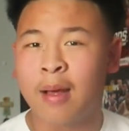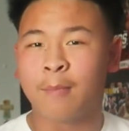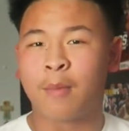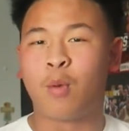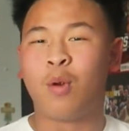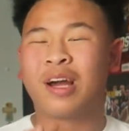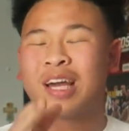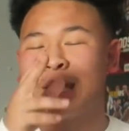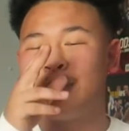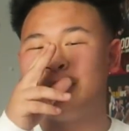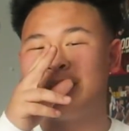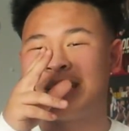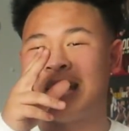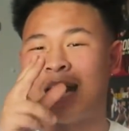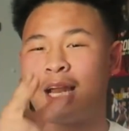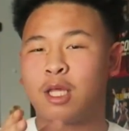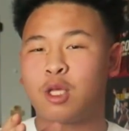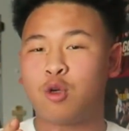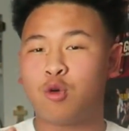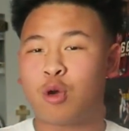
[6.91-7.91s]
but we're going to be
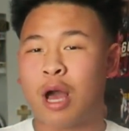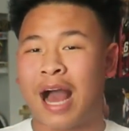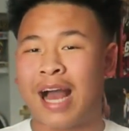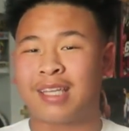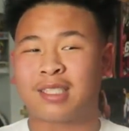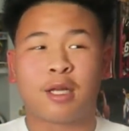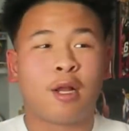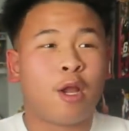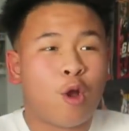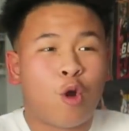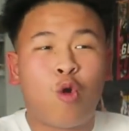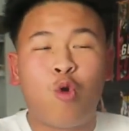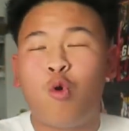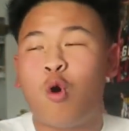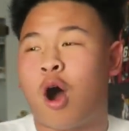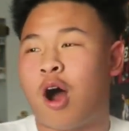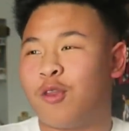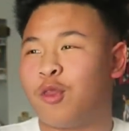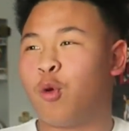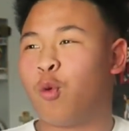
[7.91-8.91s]
telling you guys
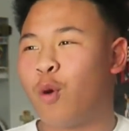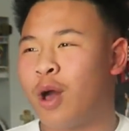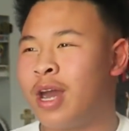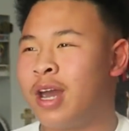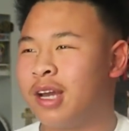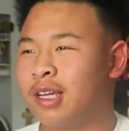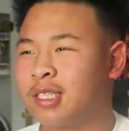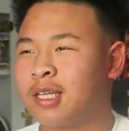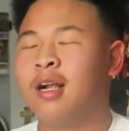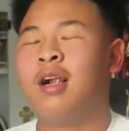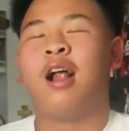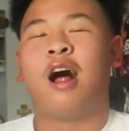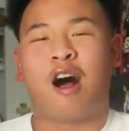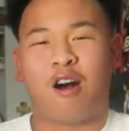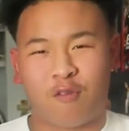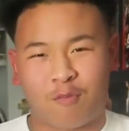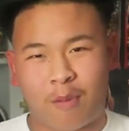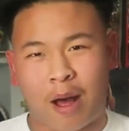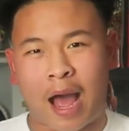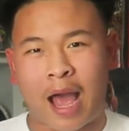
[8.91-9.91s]
who are the winners
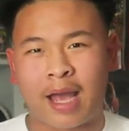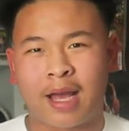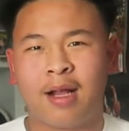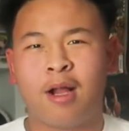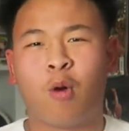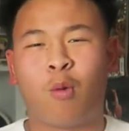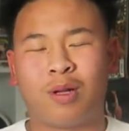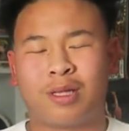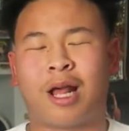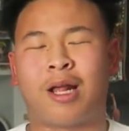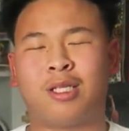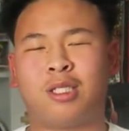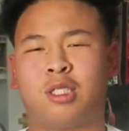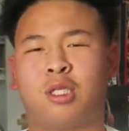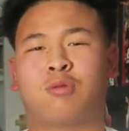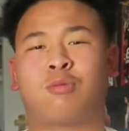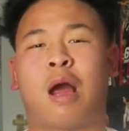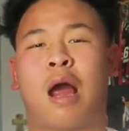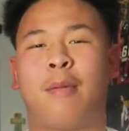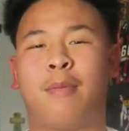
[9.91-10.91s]
of my 1,000
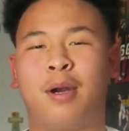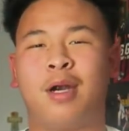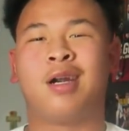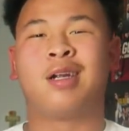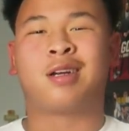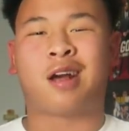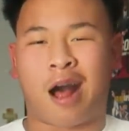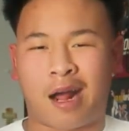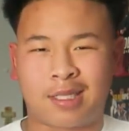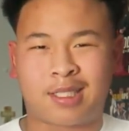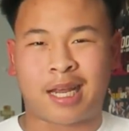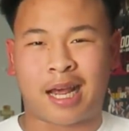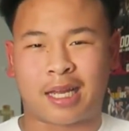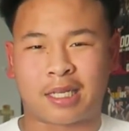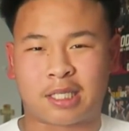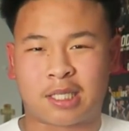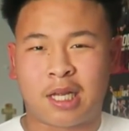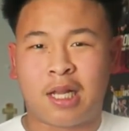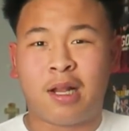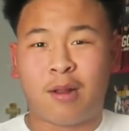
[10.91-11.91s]
subscriber
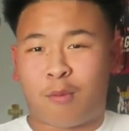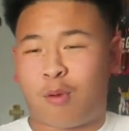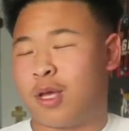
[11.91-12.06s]
contest.